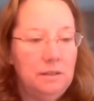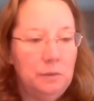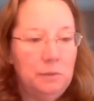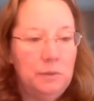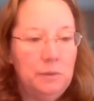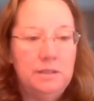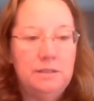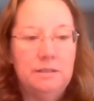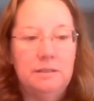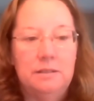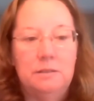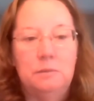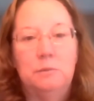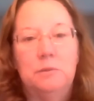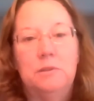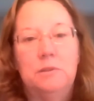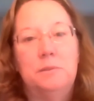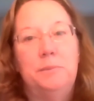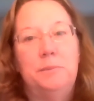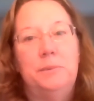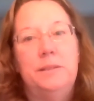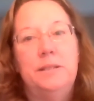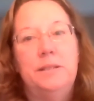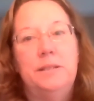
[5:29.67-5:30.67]
go into the
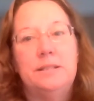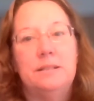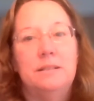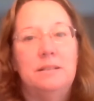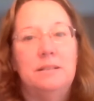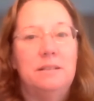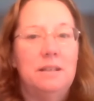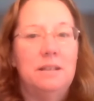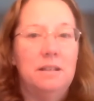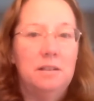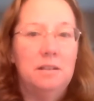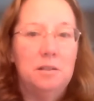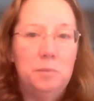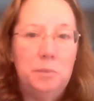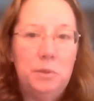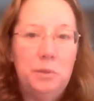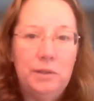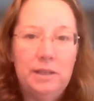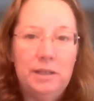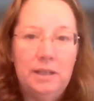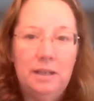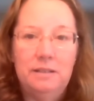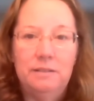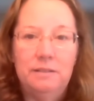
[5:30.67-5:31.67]
workplace and can
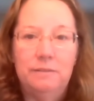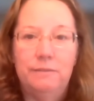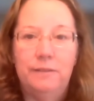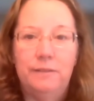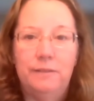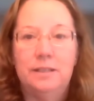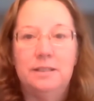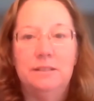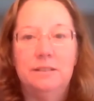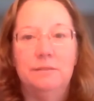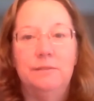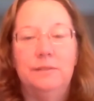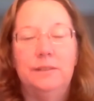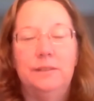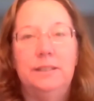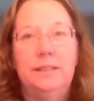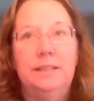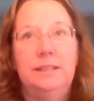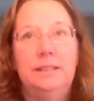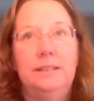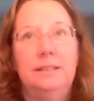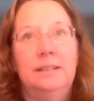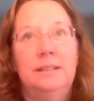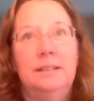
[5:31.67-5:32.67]
communicate
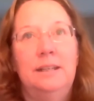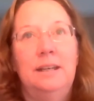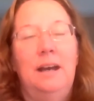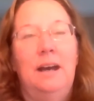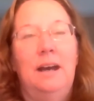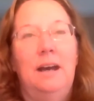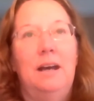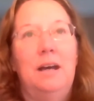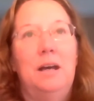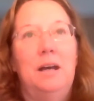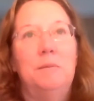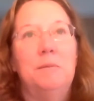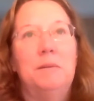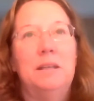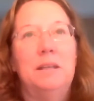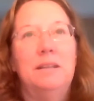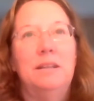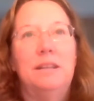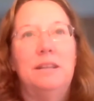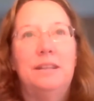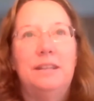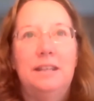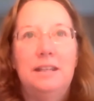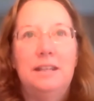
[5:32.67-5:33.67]
effectively, uh,
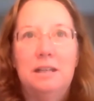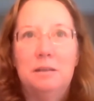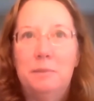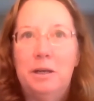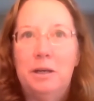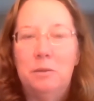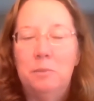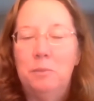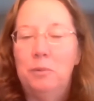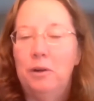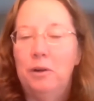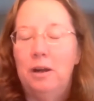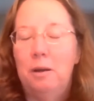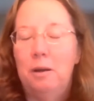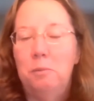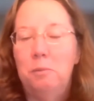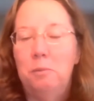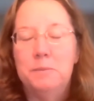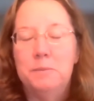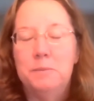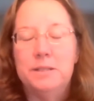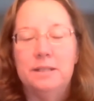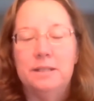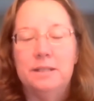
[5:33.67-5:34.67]
can think about
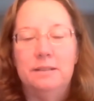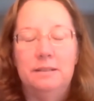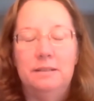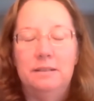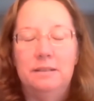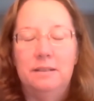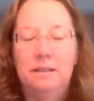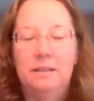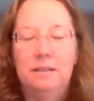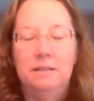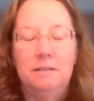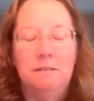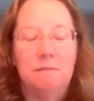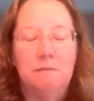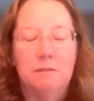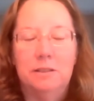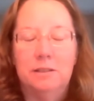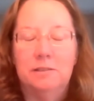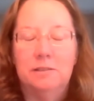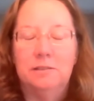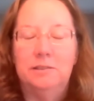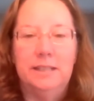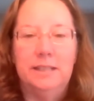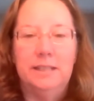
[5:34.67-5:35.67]
problems in, in
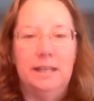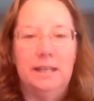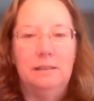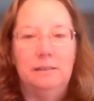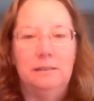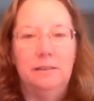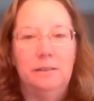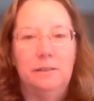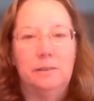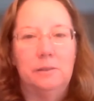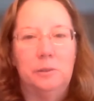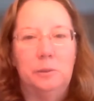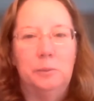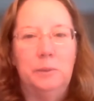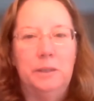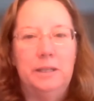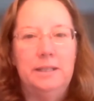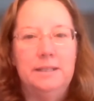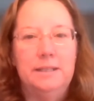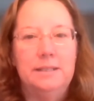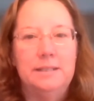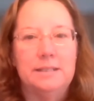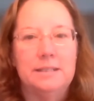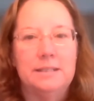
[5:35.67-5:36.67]
critical and analytical
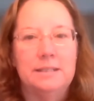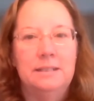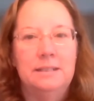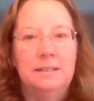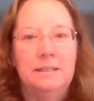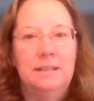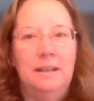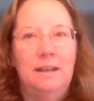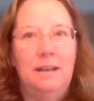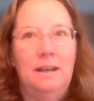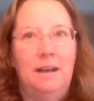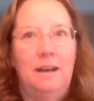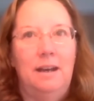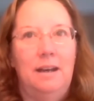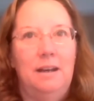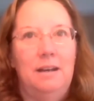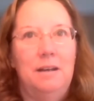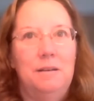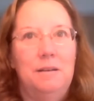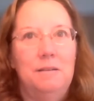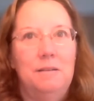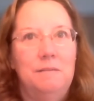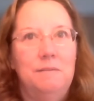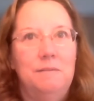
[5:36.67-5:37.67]
ways,
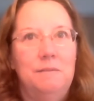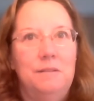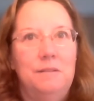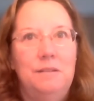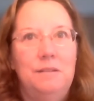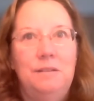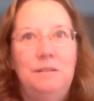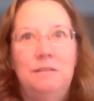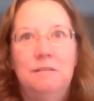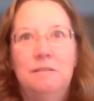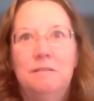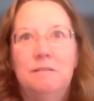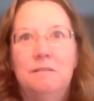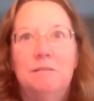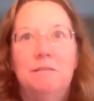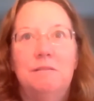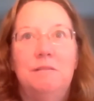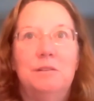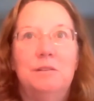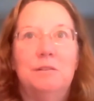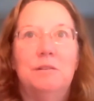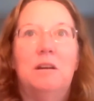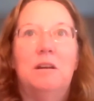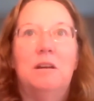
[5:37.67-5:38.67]
uh,
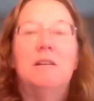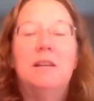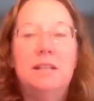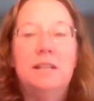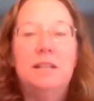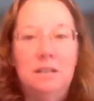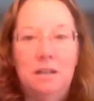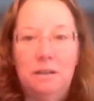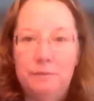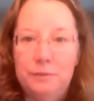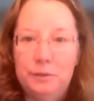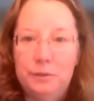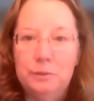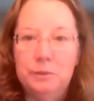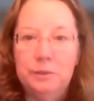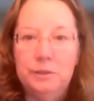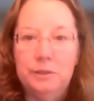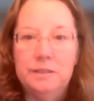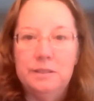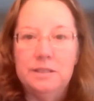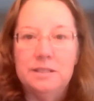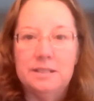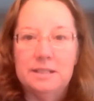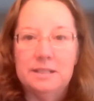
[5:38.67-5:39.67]
you're, you're already off to a
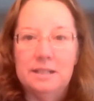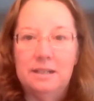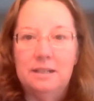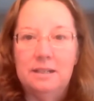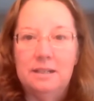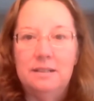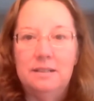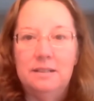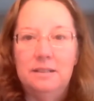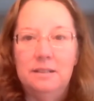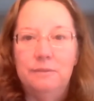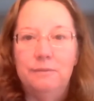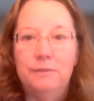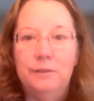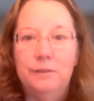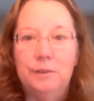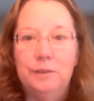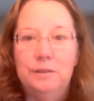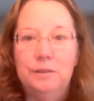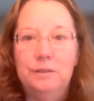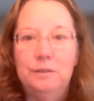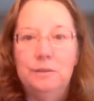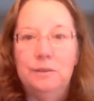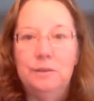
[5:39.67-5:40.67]
good start if you
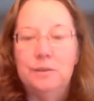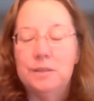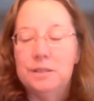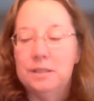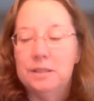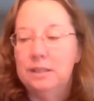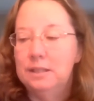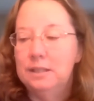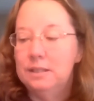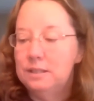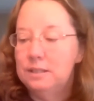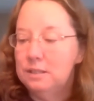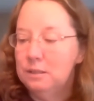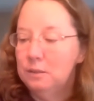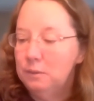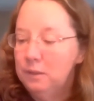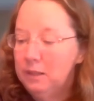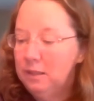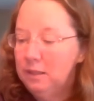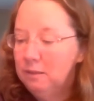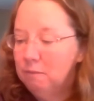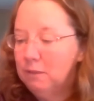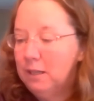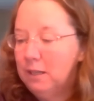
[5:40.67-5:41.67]
can do those things. So
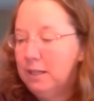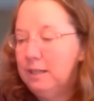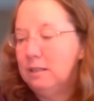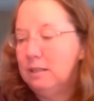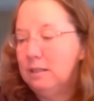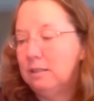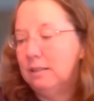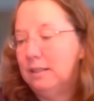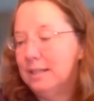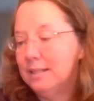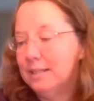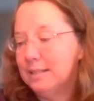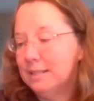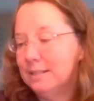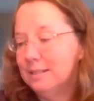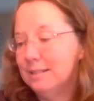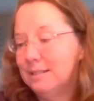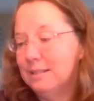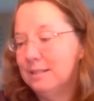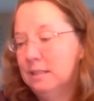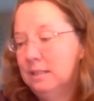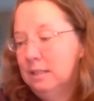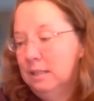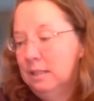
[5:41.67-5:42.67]
in writing
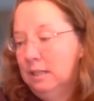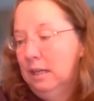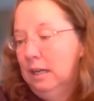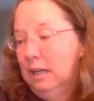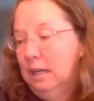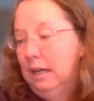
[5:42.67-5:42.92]
classes,